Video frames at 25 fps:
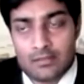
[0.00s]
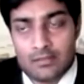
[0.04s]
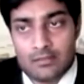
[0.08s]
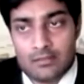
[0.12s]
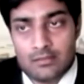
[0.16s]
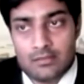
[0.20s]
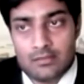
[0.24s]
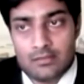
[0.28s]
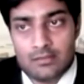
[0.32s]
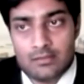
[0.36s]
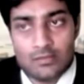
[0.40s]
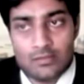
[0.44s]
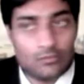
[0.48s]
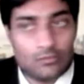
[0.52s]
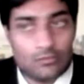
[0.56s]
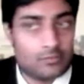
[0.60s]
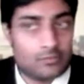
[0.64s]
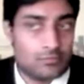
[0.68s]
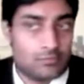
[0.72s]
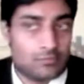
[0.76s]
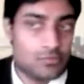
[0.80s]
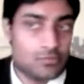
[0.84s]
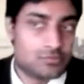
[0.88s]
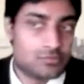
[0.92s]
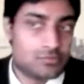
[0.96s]

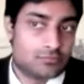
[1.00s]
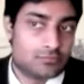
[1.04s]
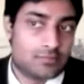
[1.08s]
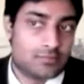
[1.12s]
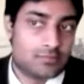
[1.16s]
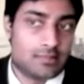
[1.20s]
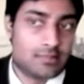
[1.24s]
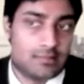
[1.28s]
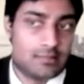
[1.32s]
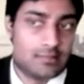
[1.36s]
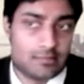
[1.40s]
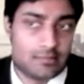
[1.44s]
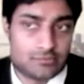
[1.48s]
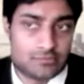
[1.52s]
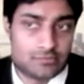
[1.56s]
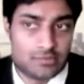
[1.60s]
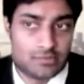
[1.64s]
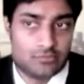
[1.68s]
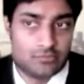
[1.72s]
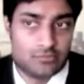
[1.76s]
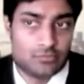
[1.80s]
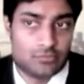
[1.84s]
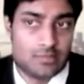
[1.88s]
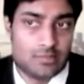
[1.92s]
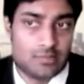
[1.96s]
mutual fund industry is
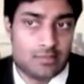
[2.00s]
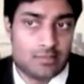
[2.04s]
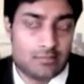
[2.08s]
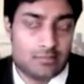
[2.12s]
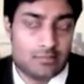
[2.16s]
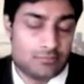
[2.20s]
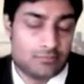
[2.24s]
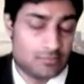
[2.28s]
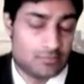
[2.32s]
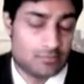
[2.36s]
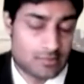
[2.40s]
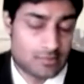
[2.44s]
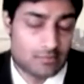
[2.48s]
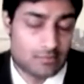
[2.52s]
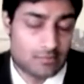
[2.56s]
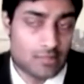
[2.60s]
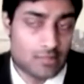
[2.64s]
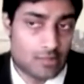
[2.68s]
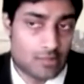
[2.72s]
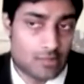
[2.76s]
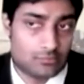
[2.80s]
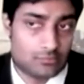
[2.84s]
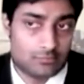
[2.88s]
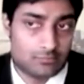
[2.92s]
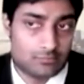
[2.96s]
really, if you think
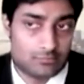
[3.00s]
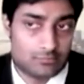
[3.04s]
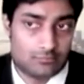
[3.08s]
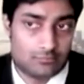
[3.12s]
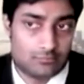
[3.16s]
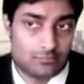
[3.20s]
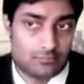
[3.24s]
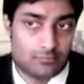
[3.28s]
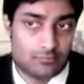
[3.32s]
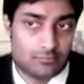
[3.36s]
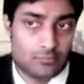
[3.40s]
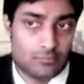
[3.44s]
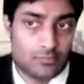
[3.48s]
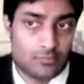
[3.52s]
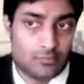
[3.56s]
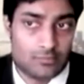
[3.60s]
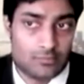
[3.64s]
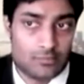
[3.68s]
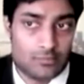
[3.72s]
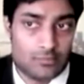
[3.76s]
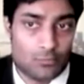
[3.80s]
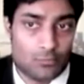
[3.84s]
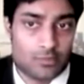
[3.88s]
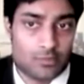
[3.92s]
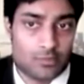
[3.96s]
about
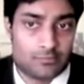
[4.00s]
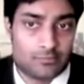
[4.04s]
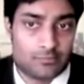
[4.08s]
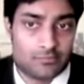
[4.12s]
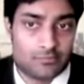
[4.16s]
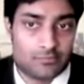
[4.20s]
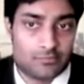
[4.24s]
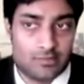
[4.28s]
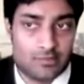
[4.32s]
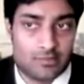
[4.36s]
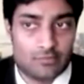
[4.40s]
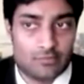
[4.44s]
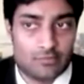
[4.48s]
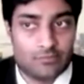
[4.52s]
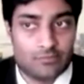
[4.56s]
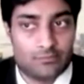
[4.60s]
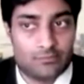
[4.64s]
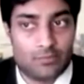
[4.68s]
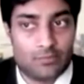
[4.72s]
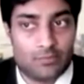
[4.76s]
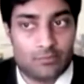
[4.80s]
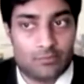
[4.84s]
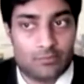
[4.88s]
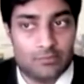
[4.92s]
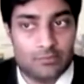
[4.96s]
what percentage of the
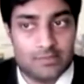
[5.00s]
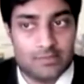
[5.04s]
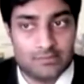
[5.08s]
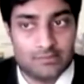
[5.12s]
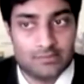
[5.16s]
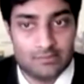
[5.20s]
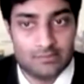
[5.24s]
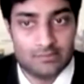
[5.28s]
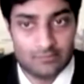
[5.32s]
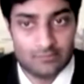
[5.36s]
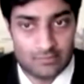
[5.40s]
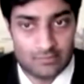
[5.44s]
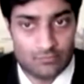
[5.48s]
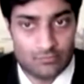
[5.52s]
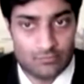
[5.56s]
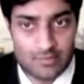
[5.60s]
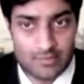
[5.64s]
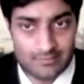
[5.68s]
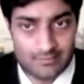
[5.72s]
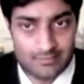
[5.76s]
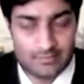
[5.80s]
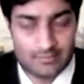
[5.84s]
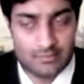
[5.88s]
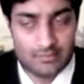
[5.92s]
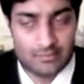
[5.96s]
population is
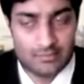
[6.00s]
invested in the